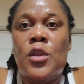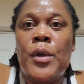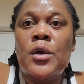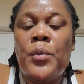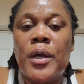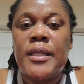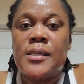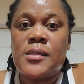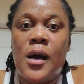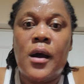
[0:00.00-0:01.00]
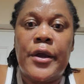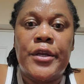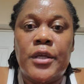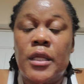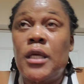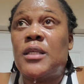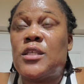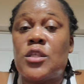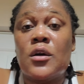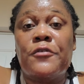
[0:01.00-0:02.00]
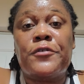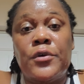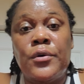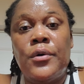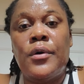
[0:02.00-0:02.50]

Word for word: when you work this hard, you need stuff to